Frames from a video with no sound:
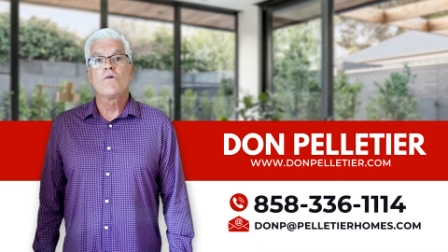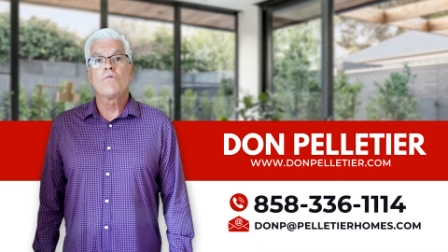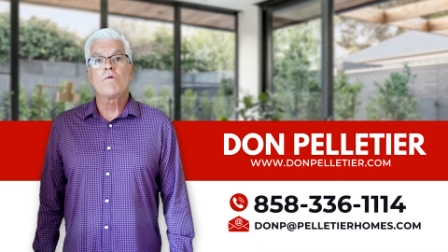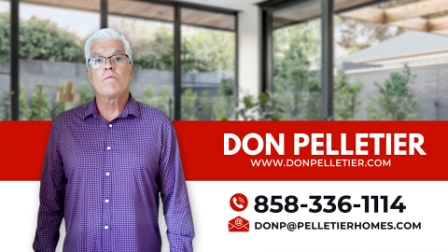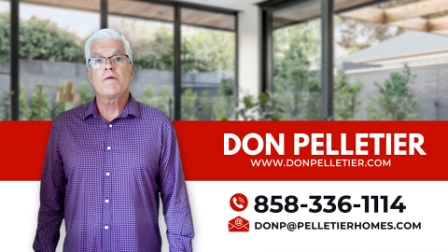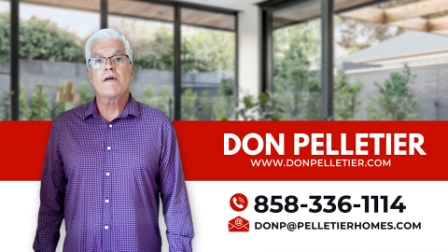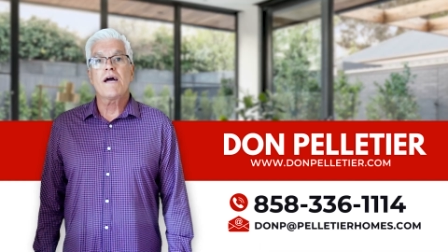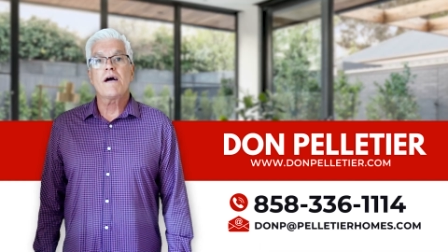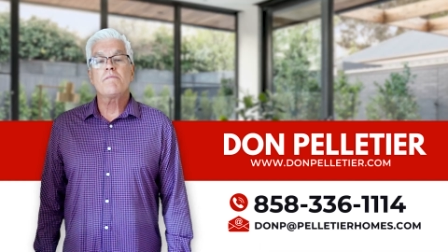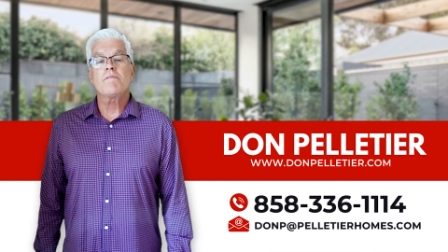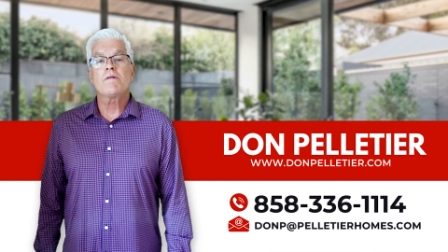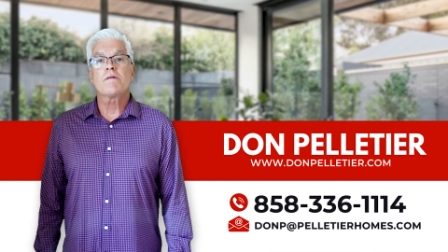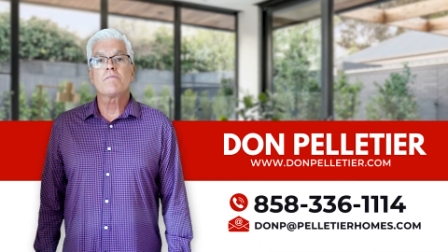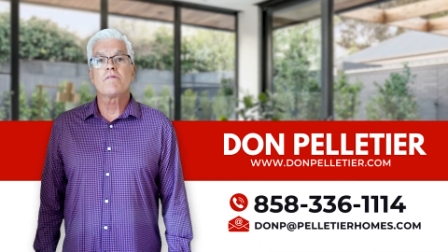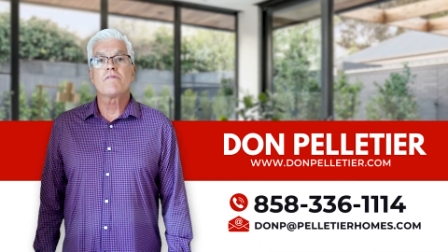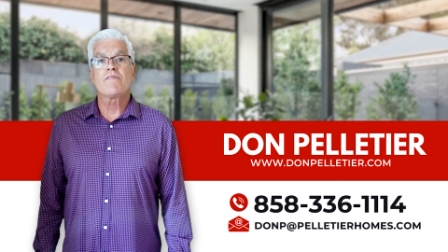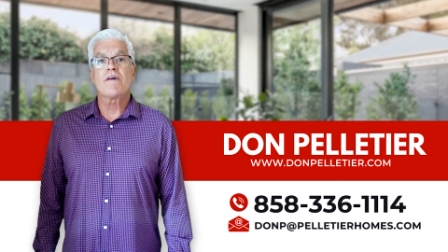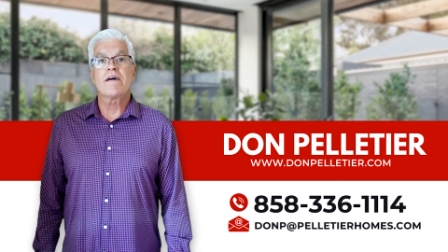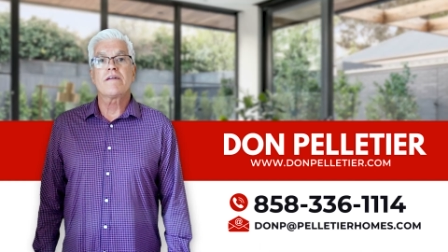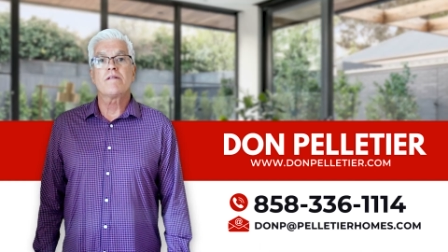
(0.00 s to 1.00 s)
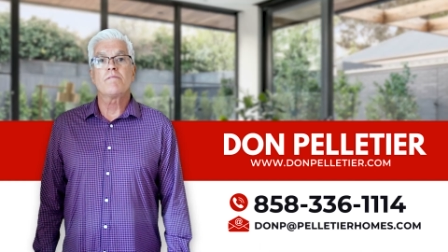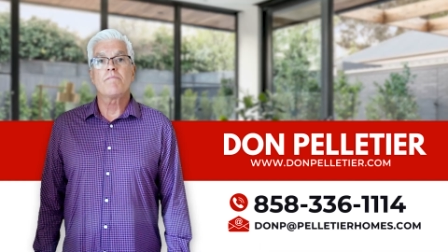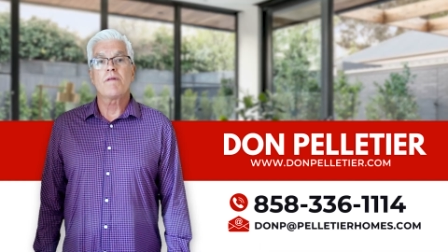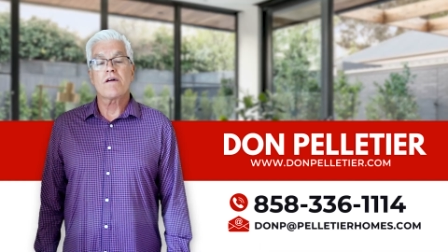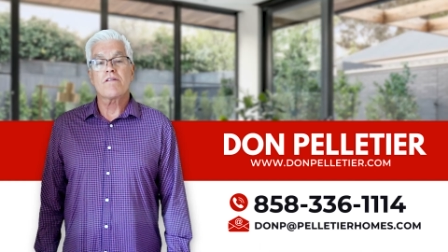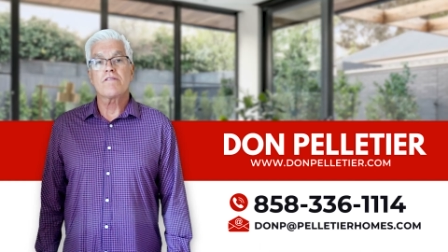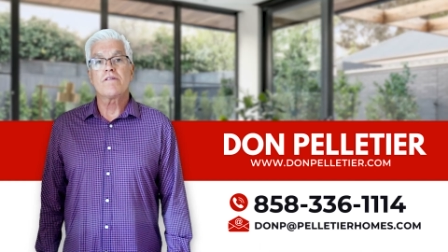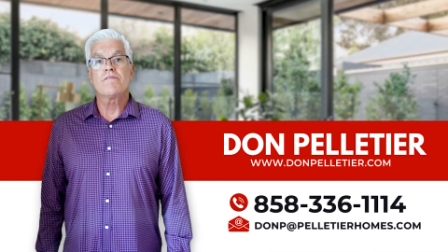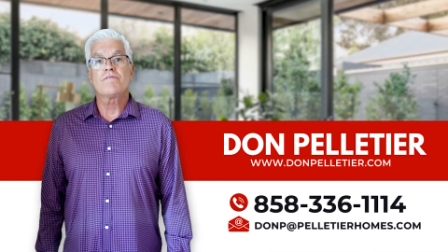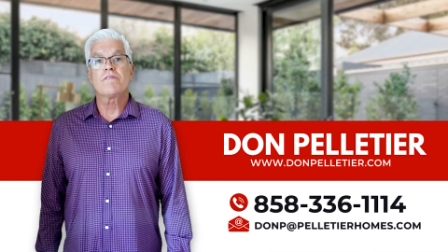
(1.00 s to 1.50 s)
We'll be happy to provide the
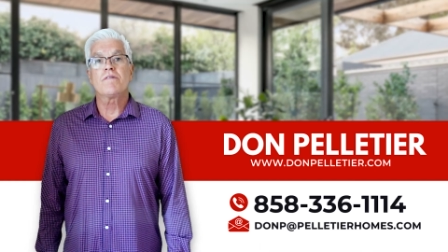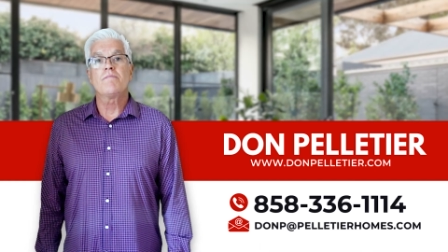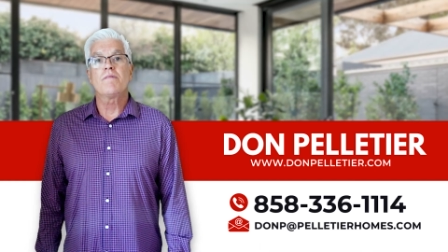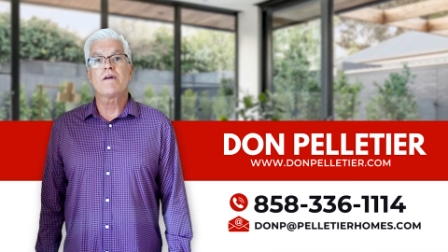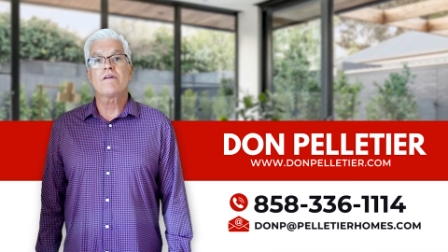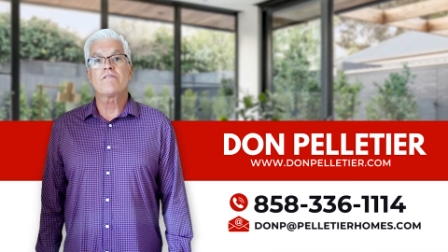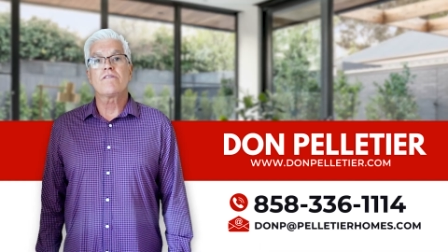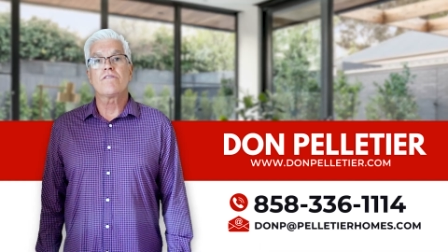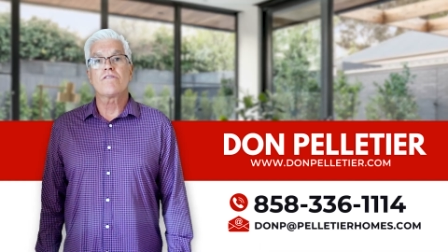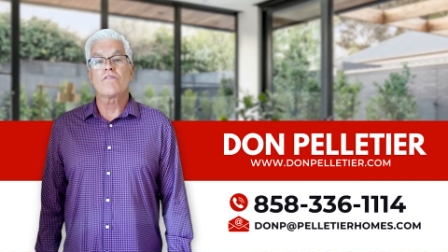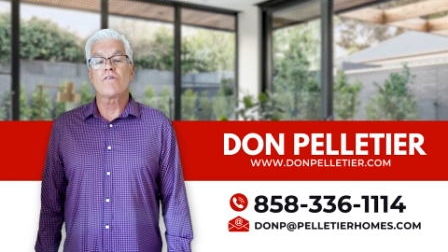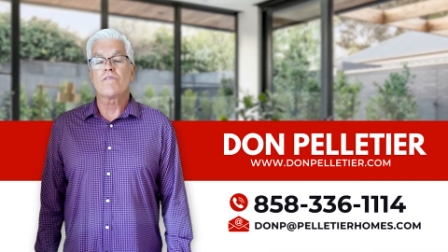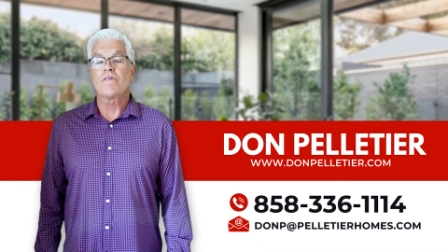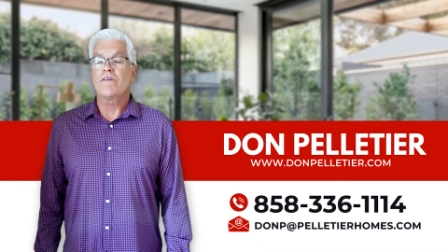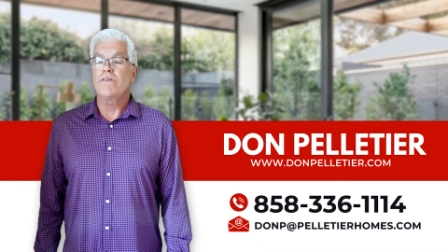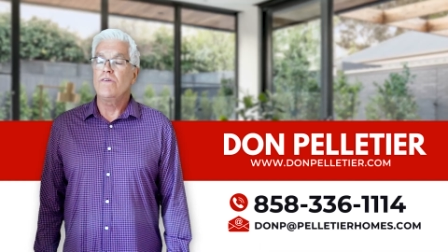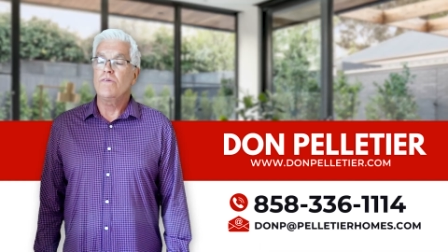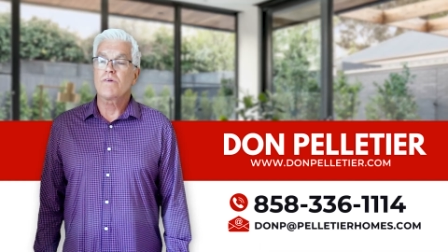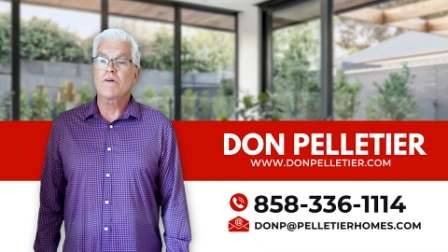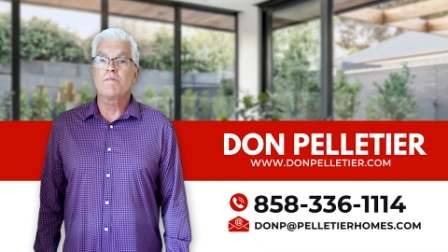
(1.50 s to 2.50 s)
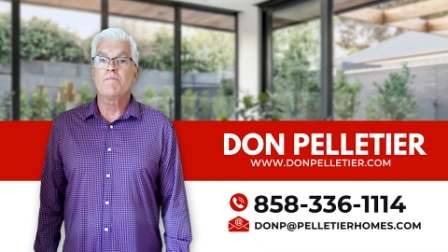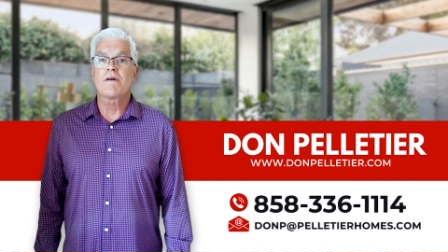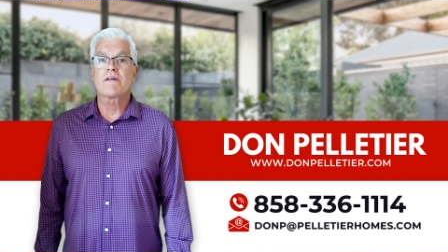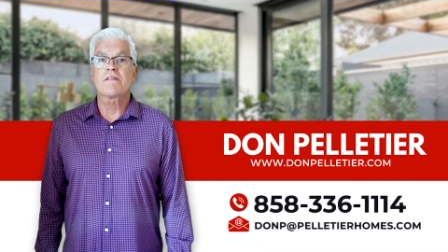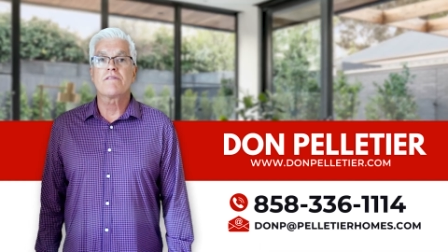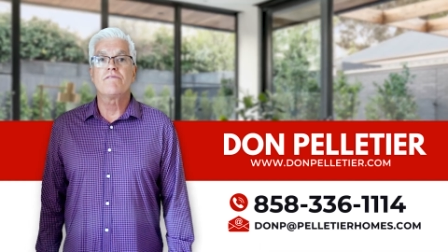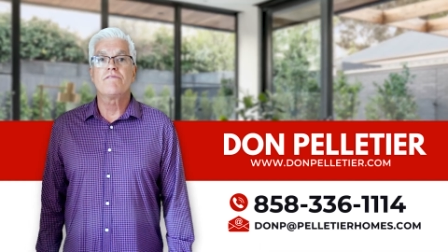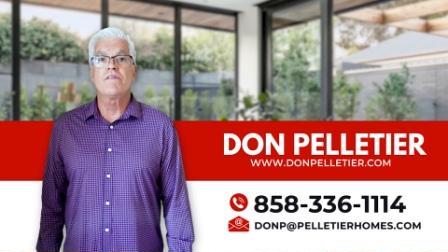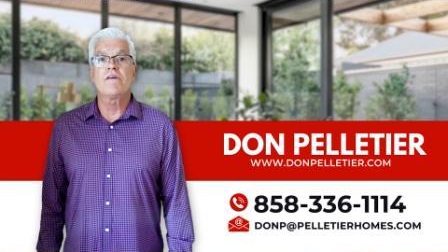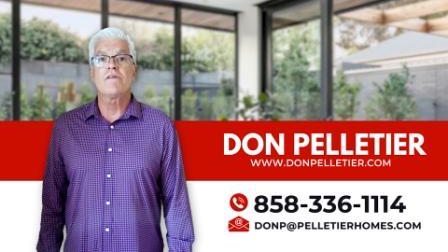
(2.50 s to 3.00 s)
best information so that you can make
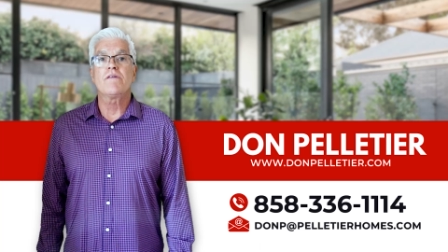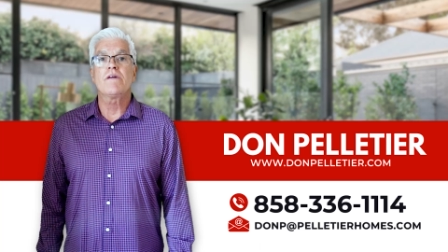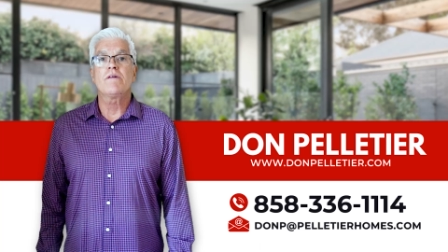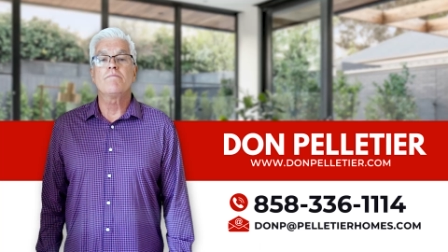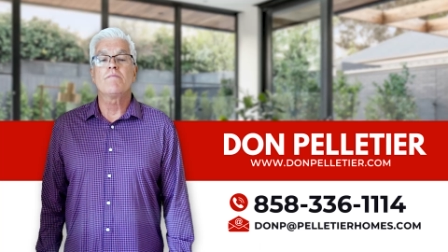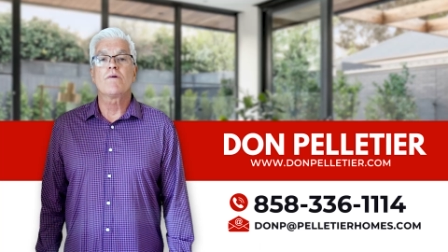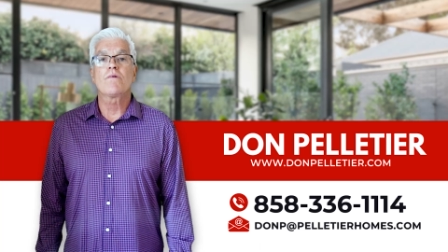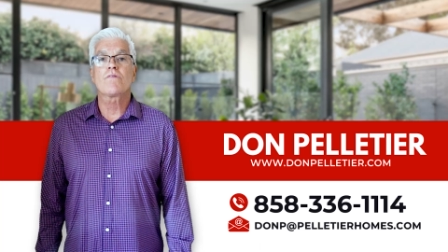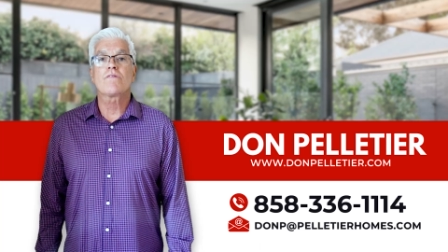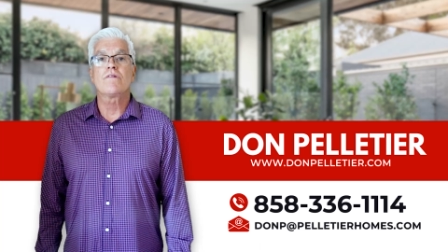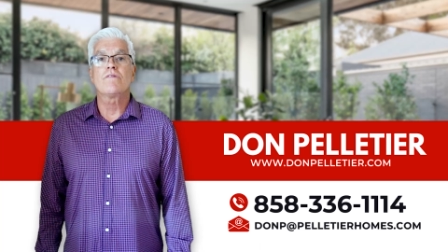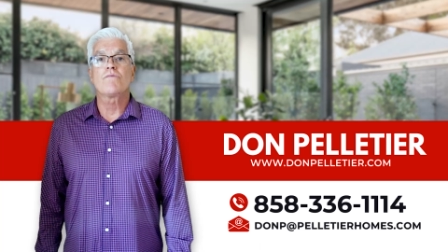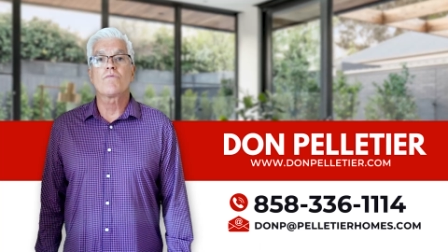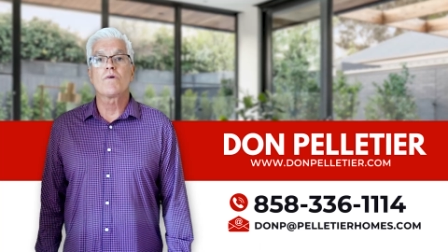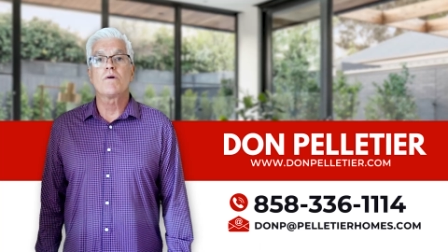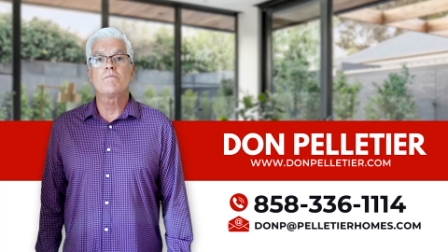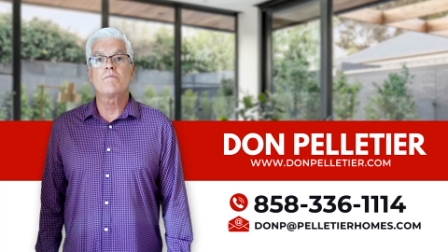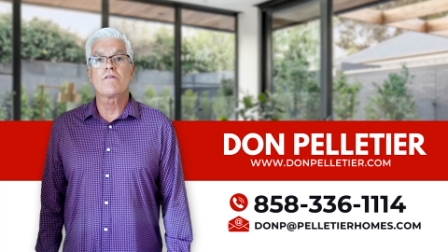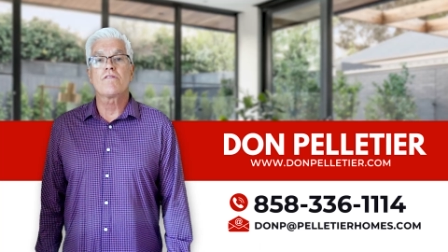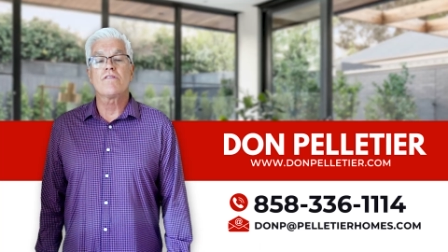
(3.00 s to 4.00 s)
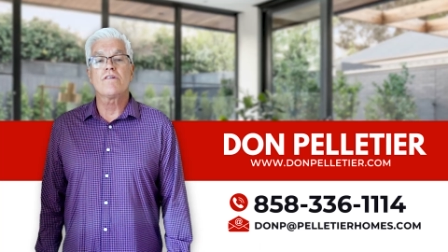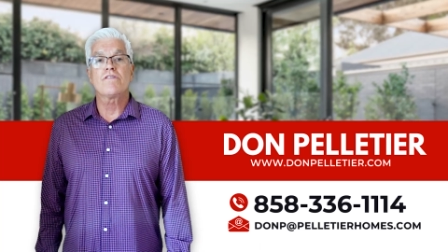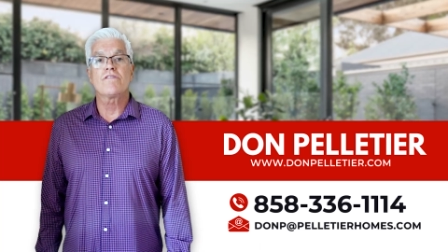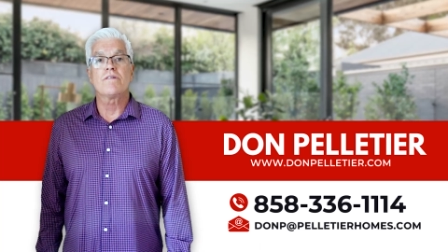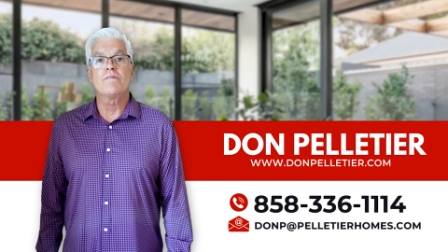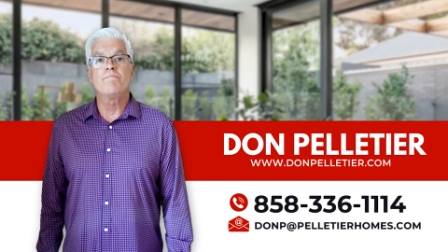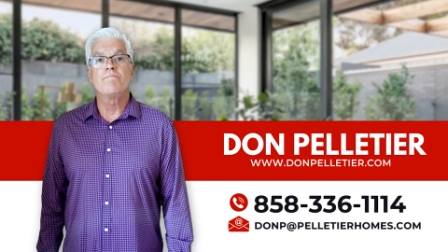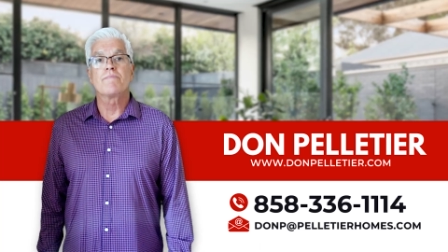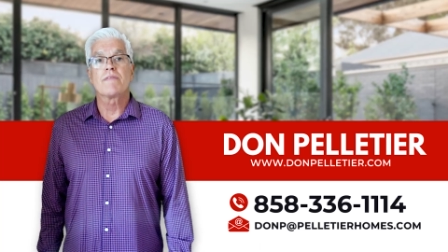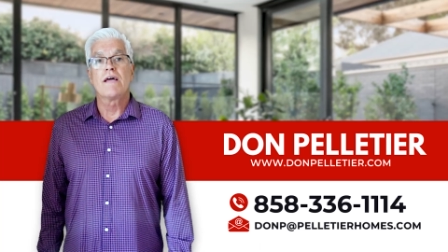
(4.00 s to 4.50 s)
the very most important
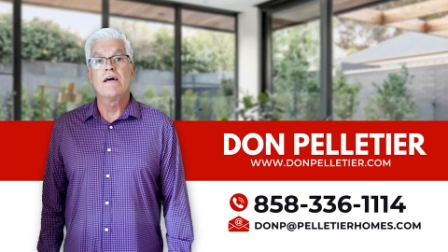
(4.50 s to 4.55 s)
decision.